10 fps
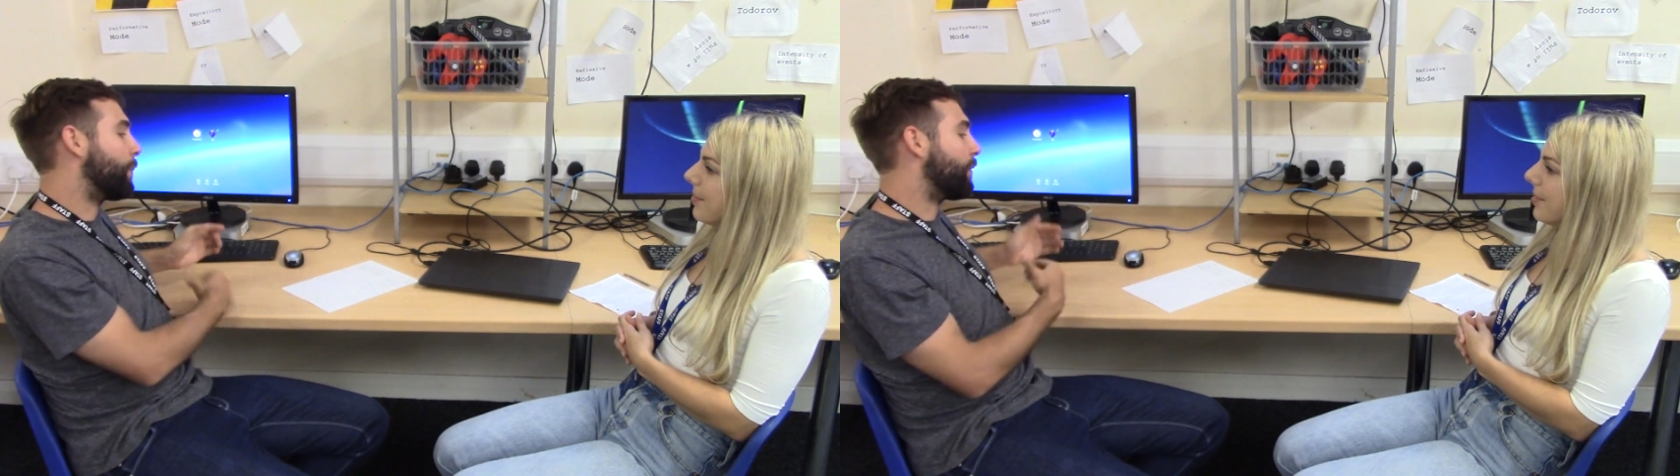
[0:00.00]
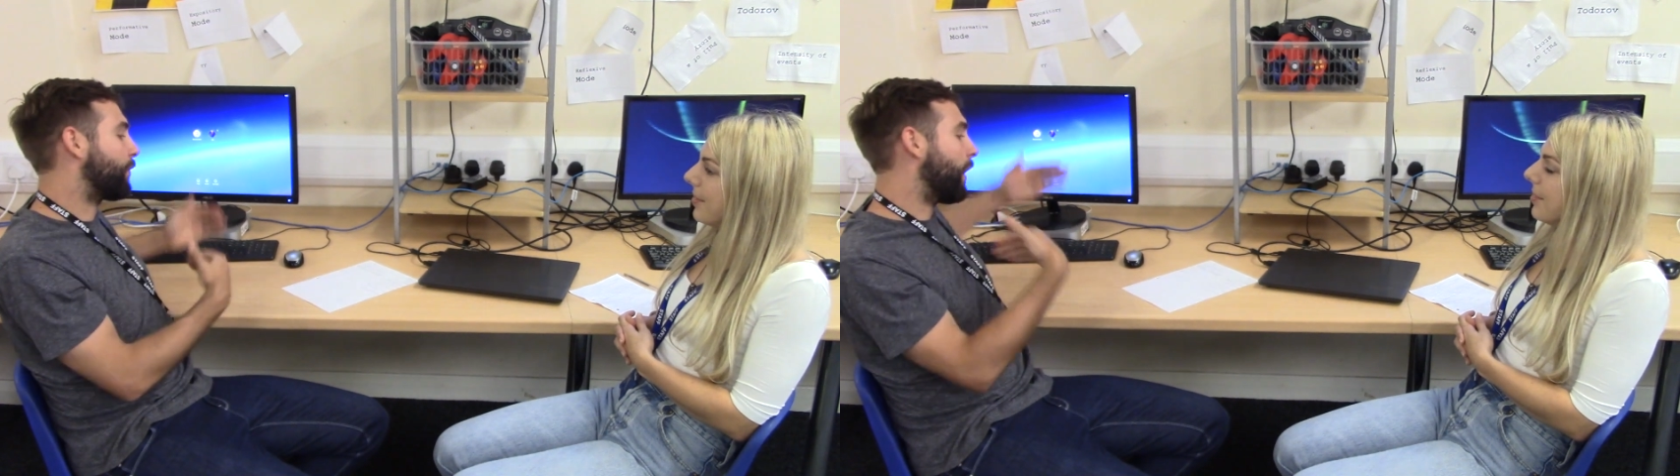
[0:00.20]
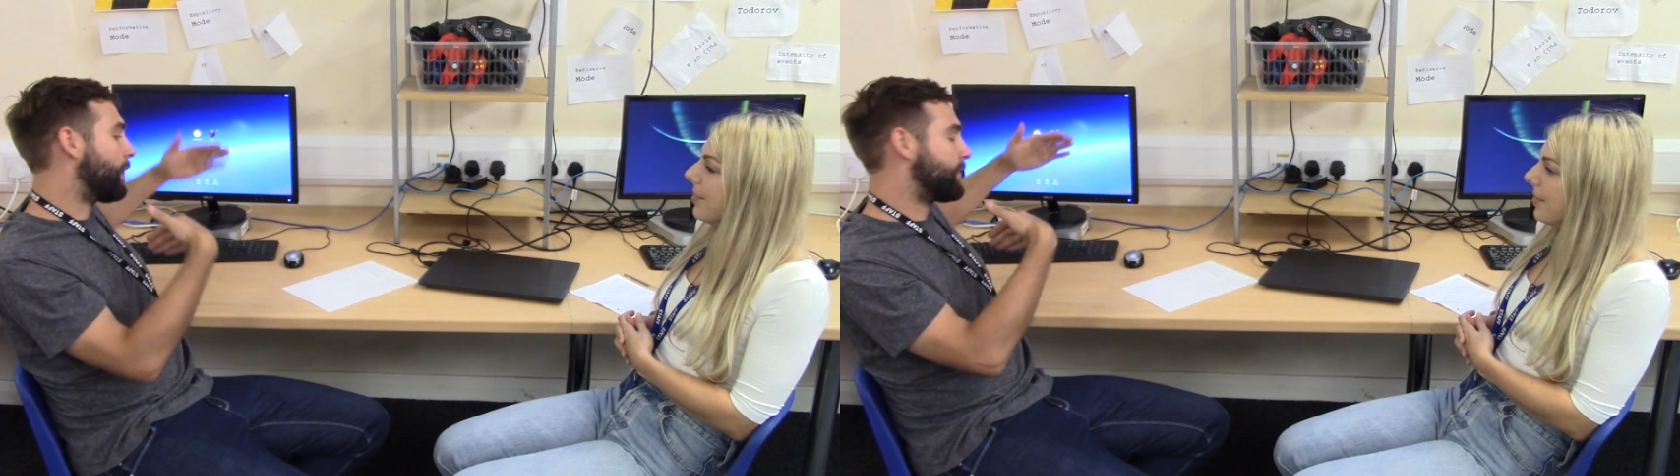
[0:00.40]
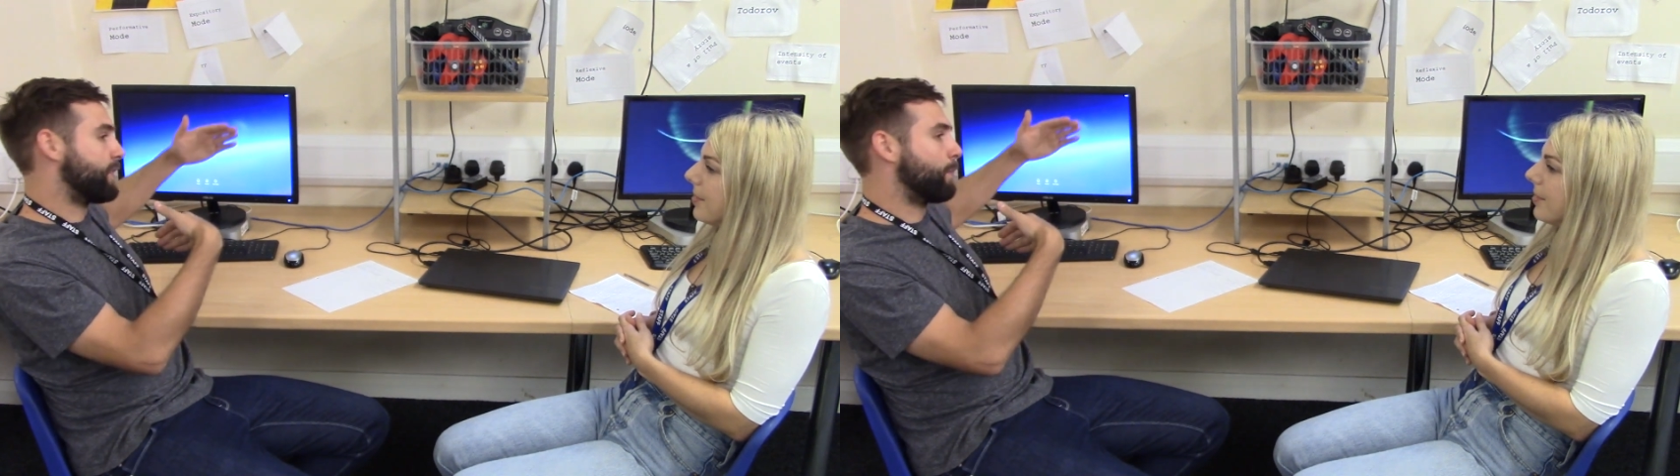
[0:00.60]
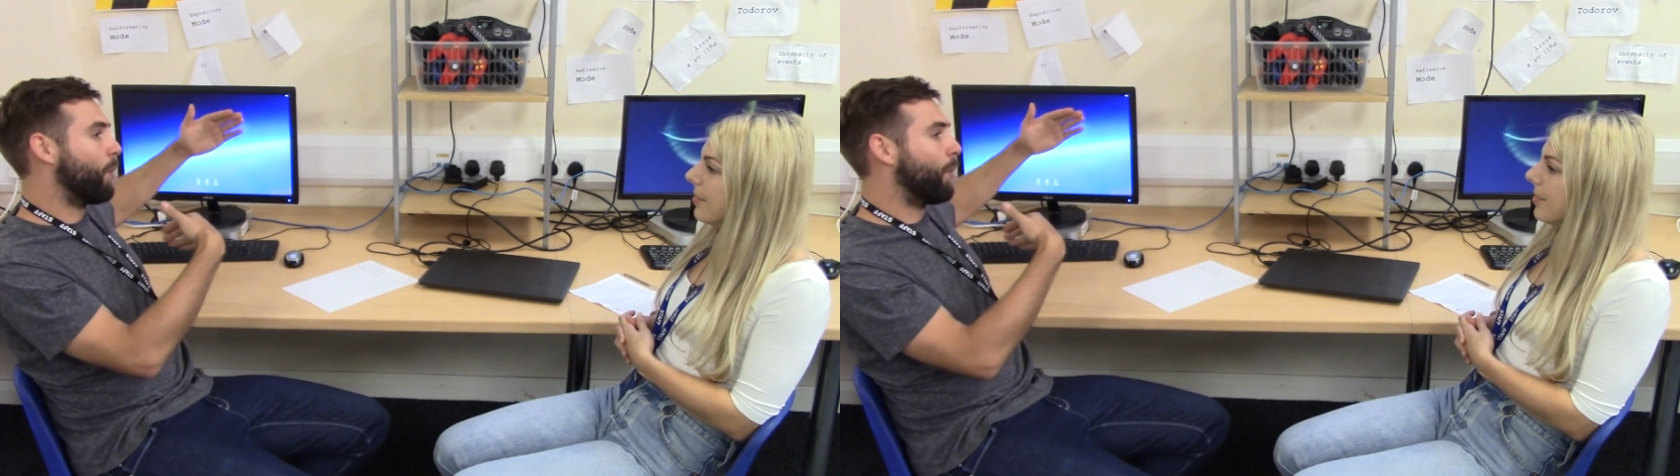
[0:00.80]
but France
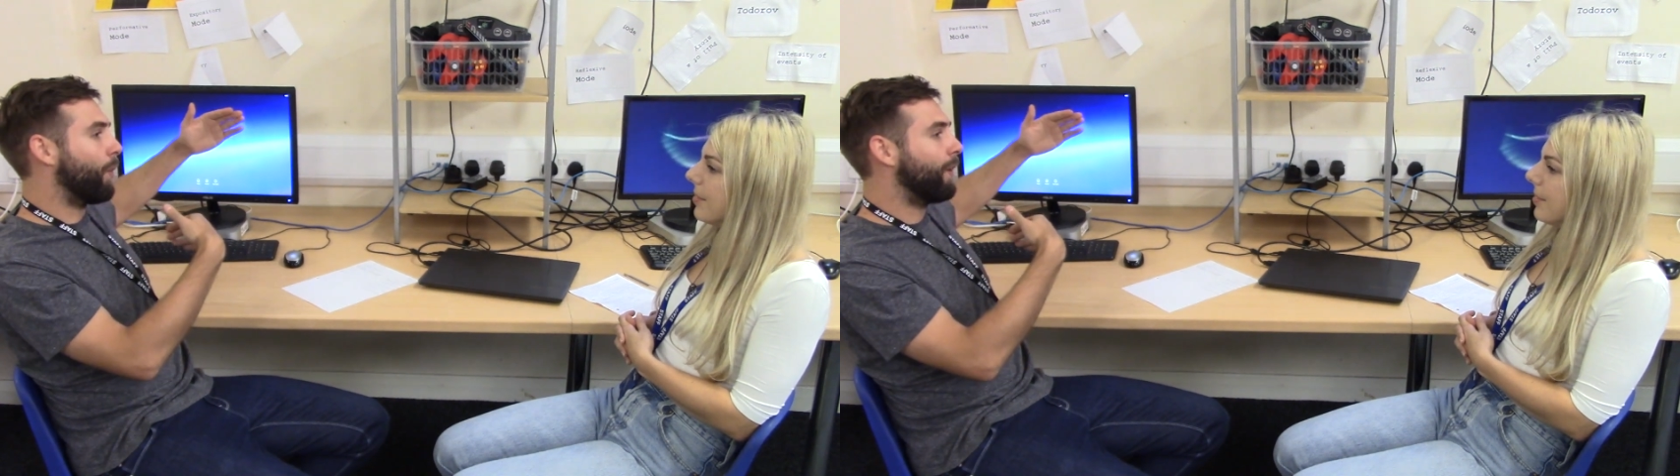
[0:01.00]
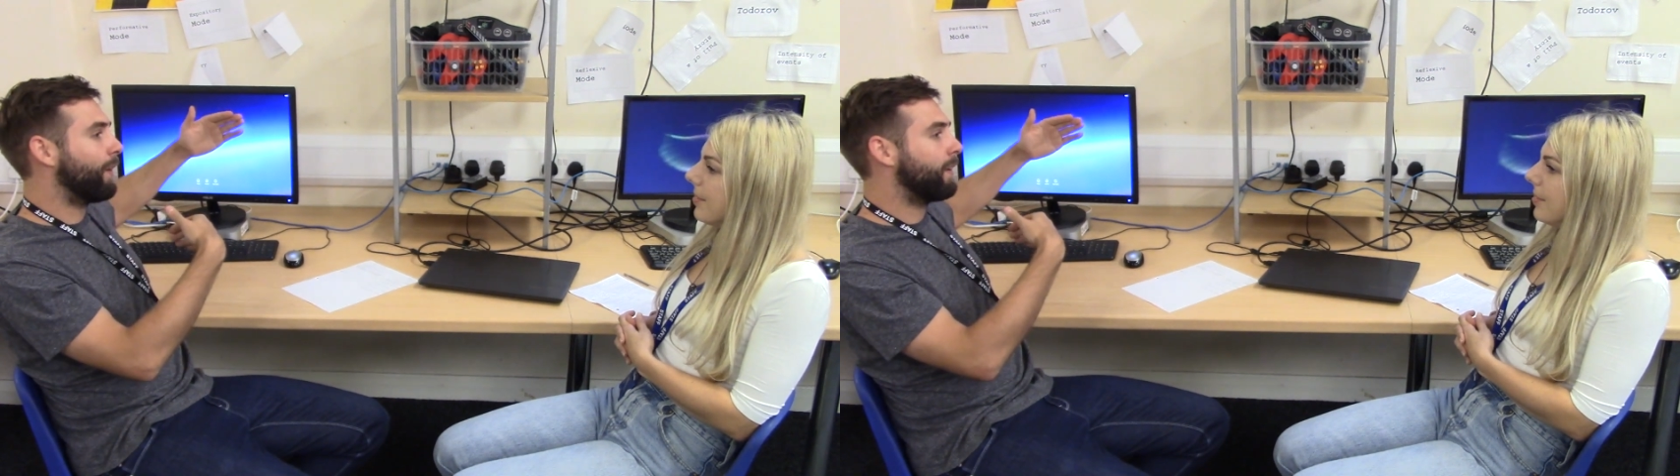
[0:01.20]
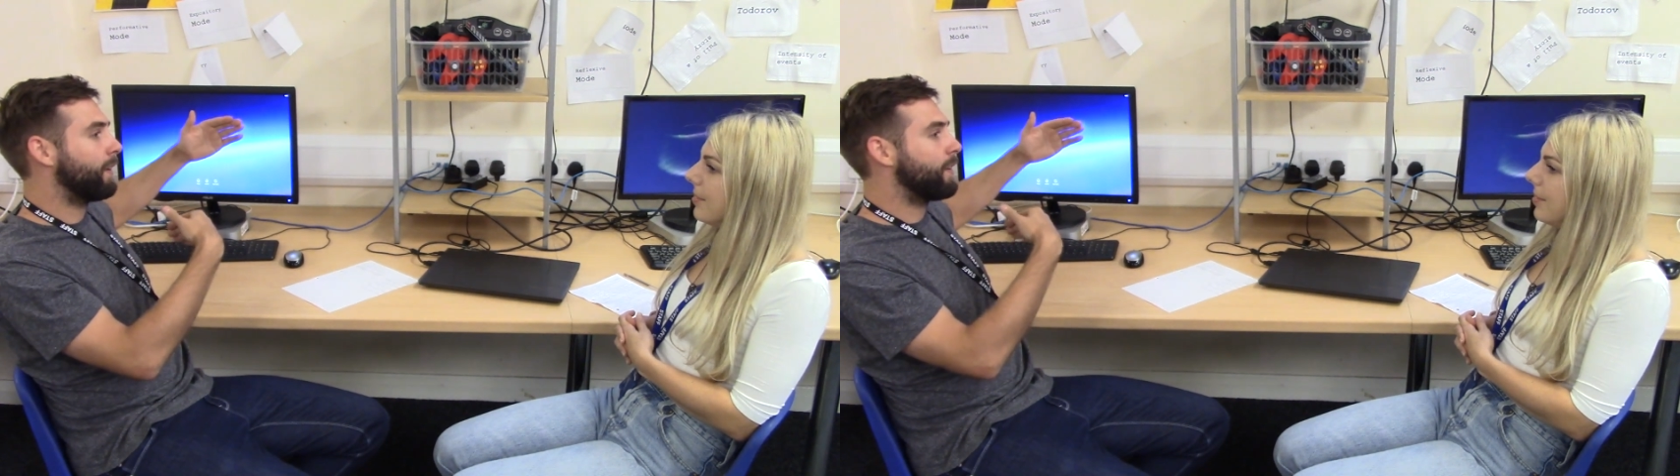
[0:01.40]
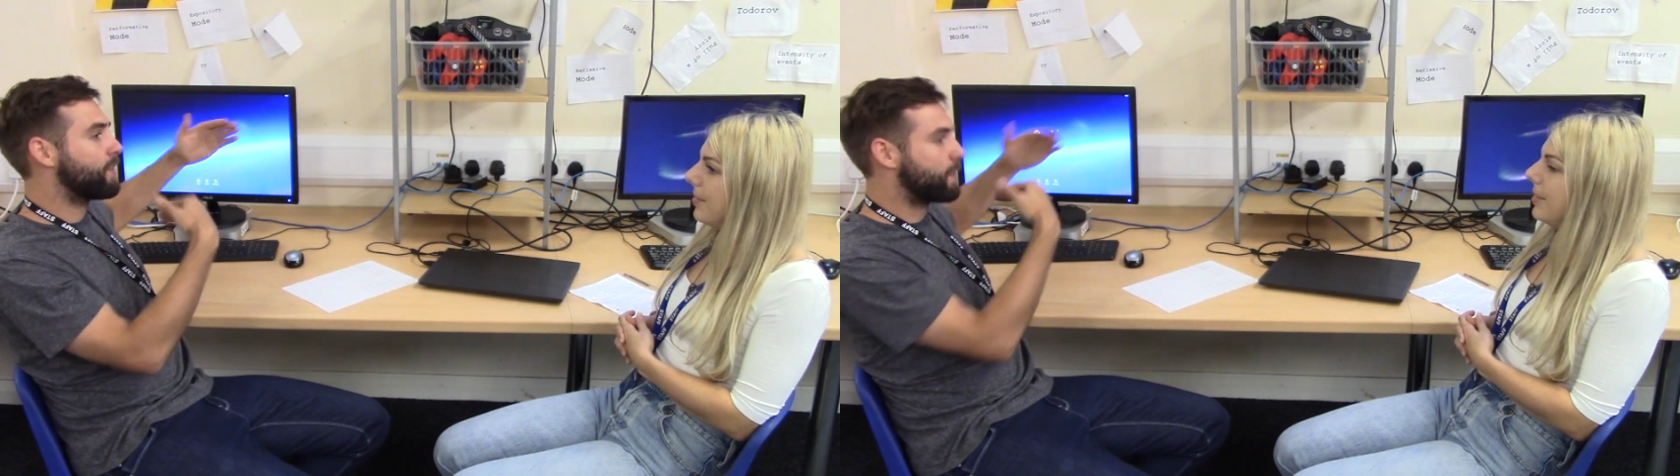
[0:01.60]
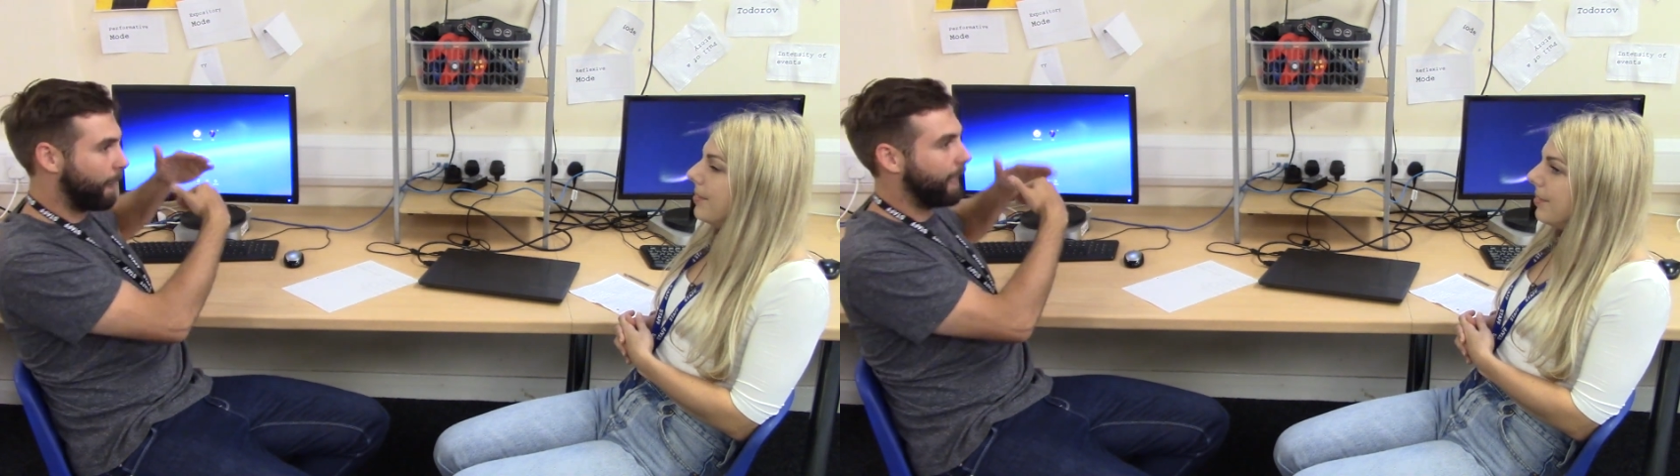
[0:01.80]
is more
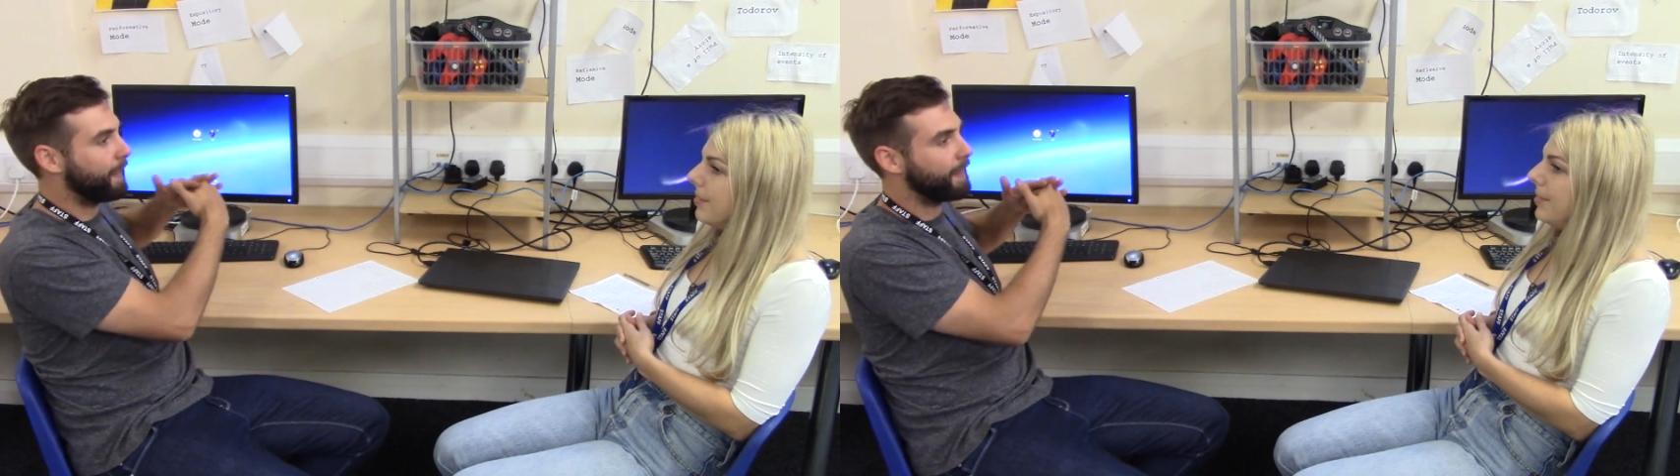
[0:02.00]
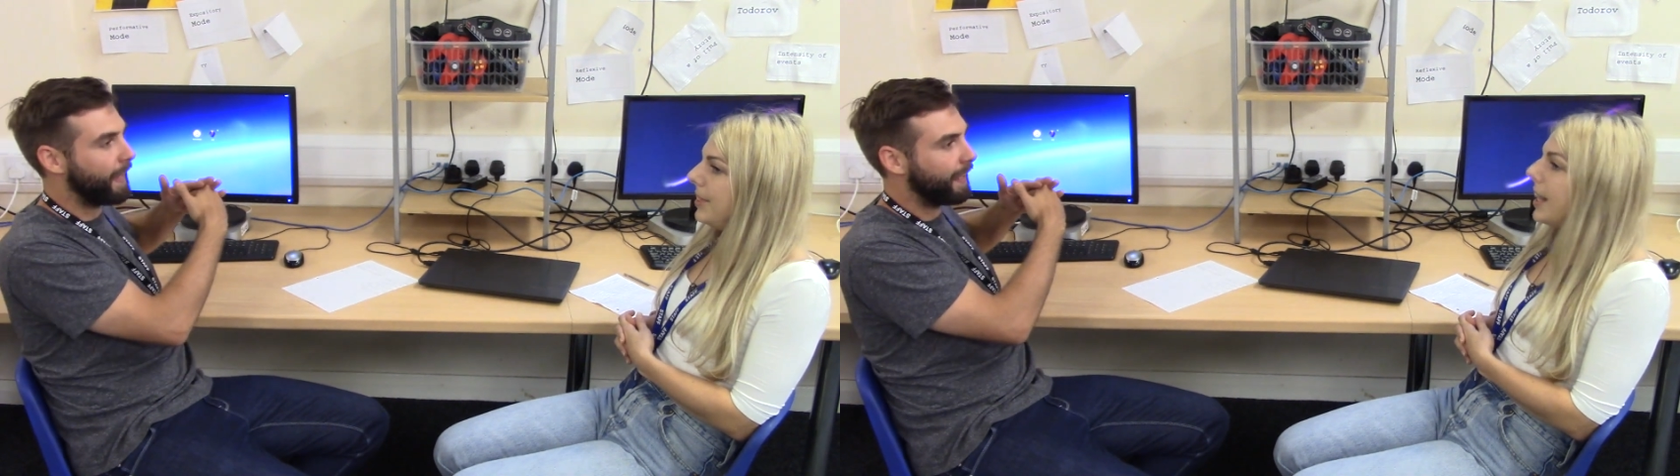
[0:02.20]
split than that.